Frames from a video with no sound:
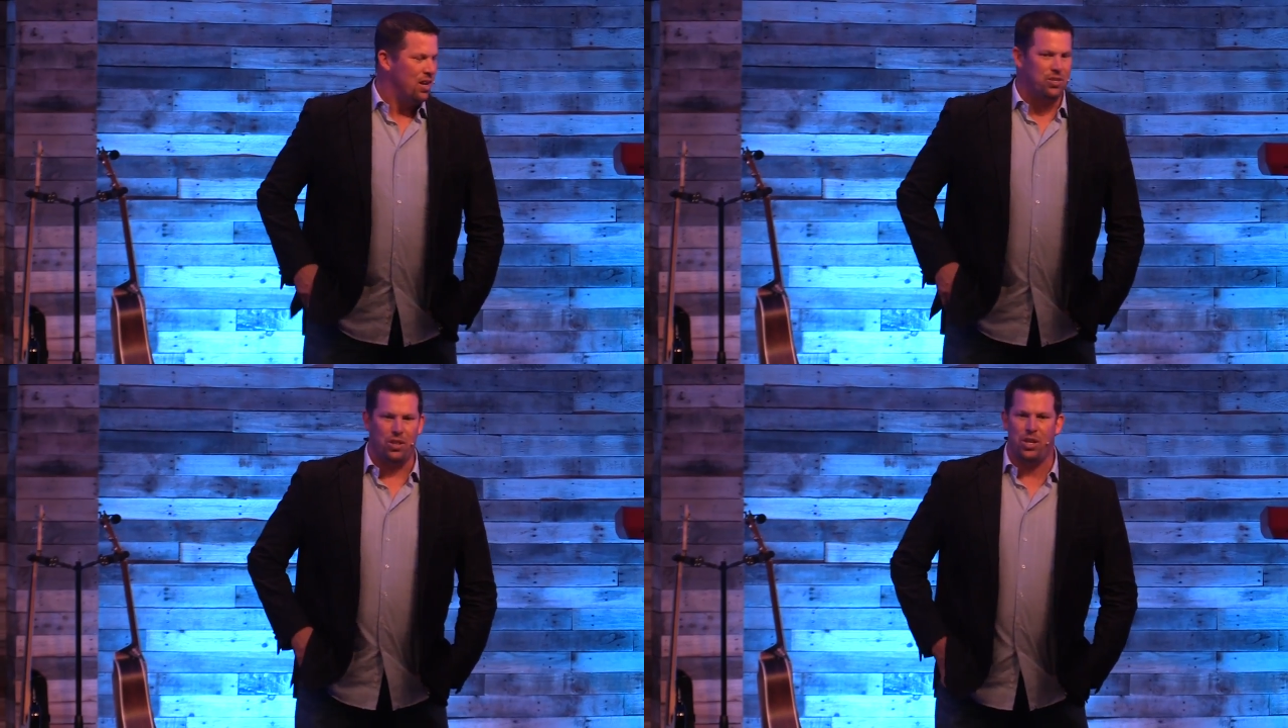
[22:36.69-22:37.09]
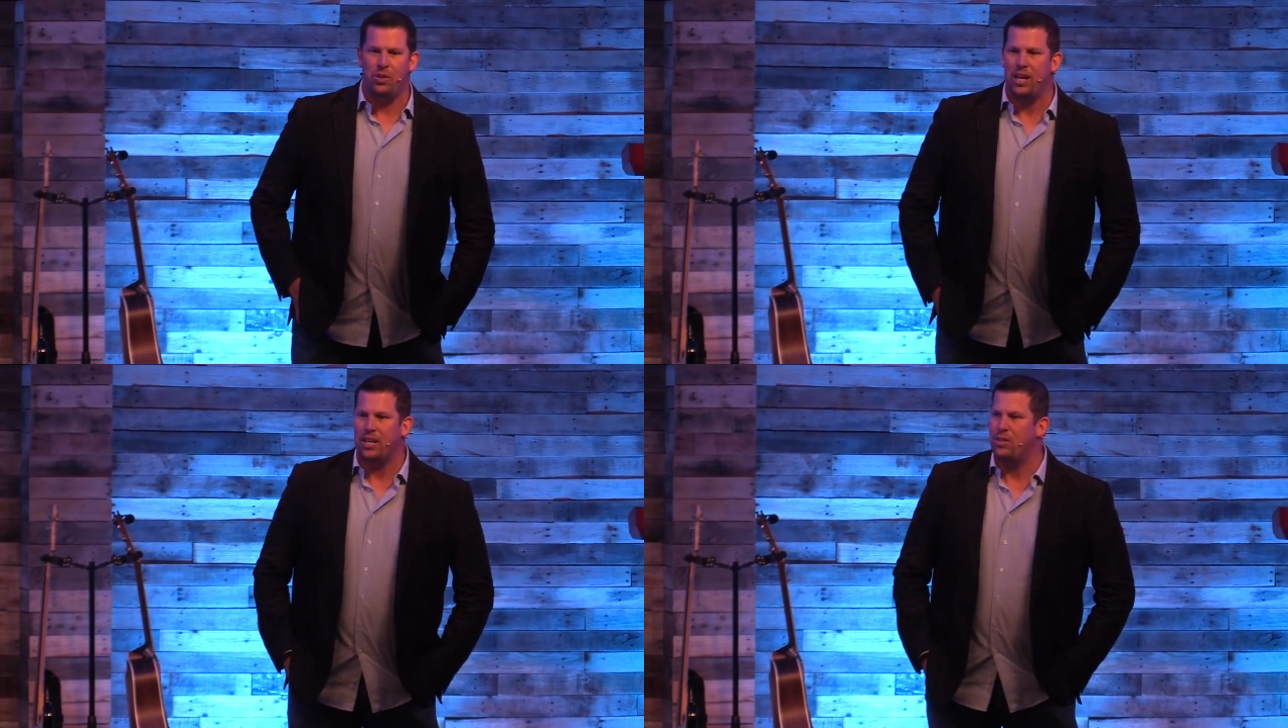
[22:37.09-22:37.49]
so that
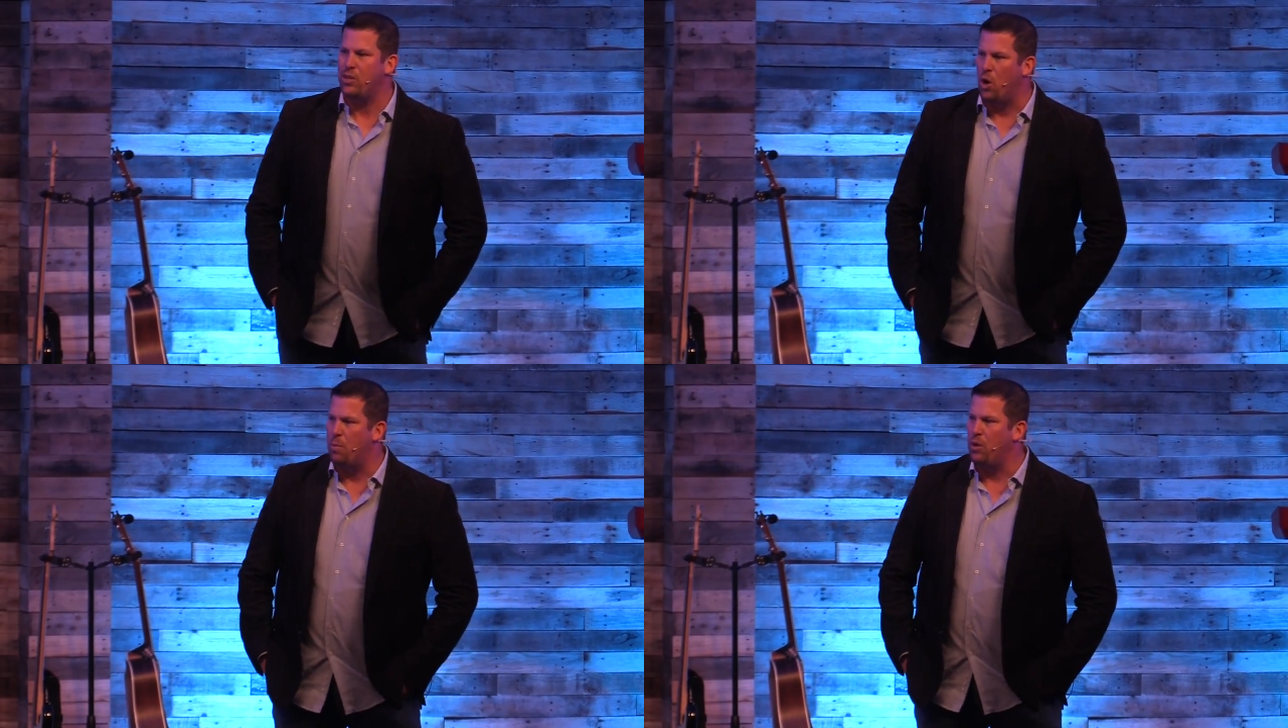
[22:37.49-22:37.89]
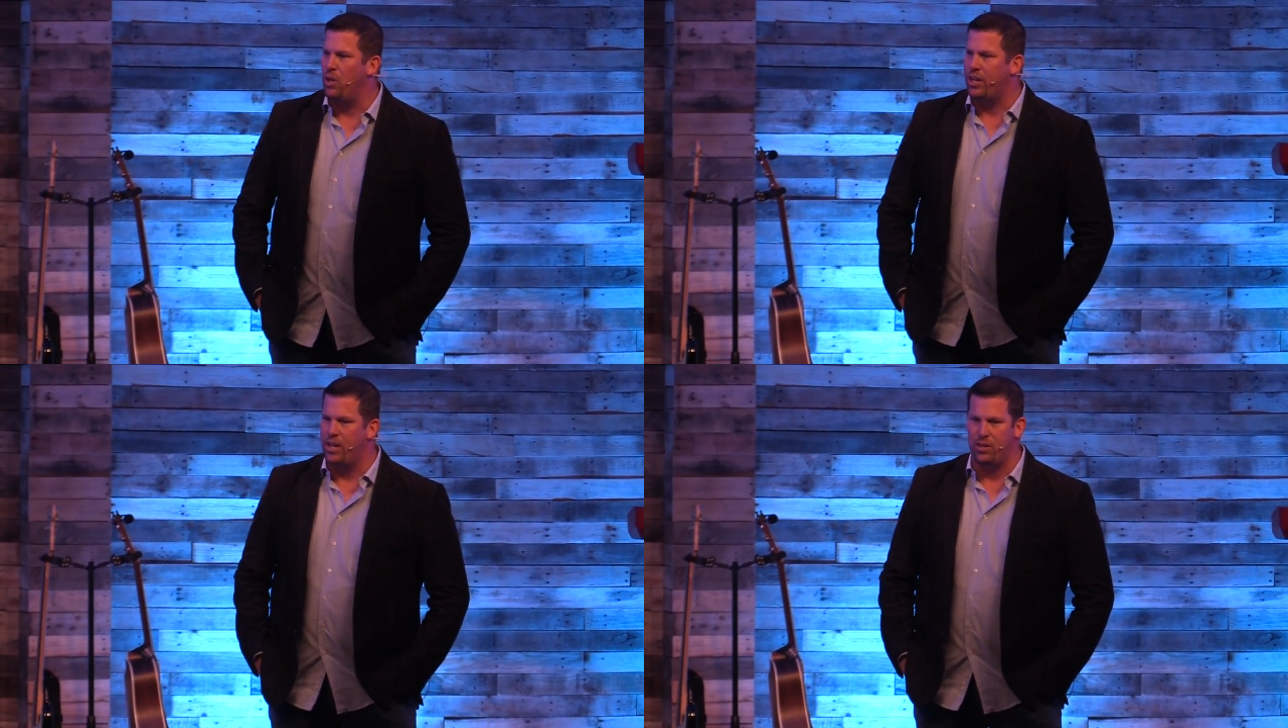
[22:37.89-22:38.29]
you take a sober
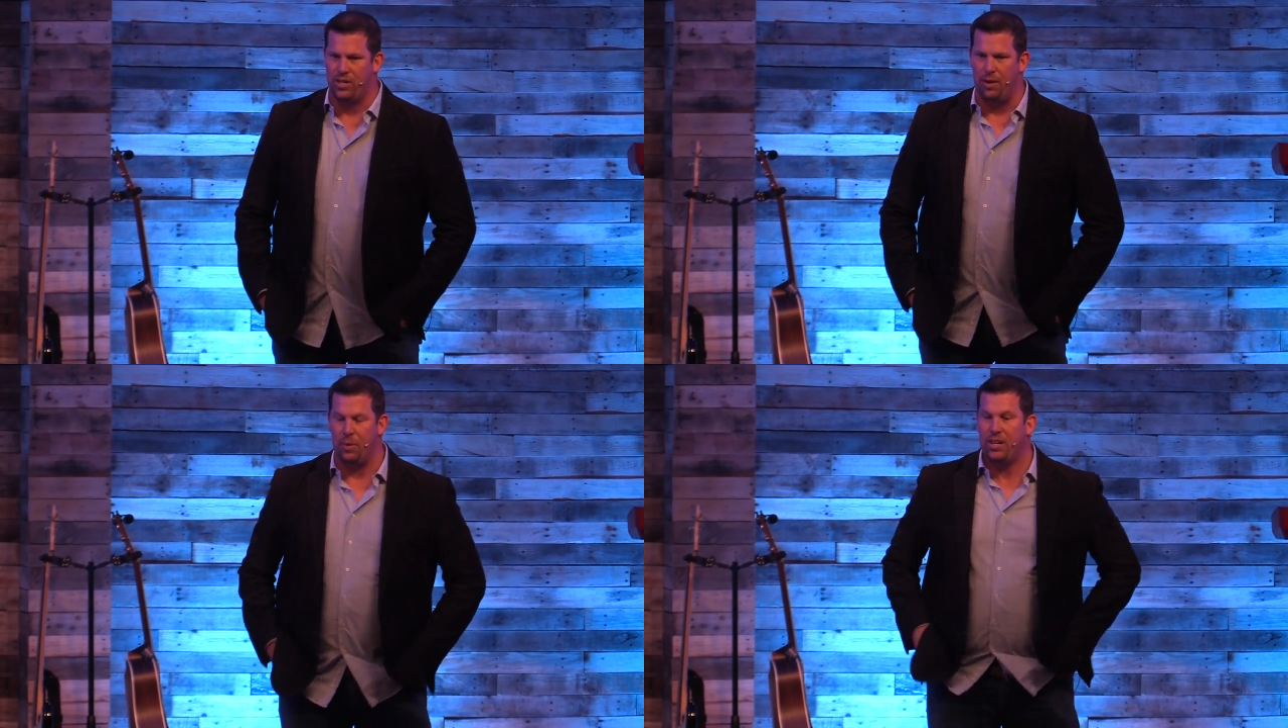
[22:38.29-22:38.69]
look at yourself.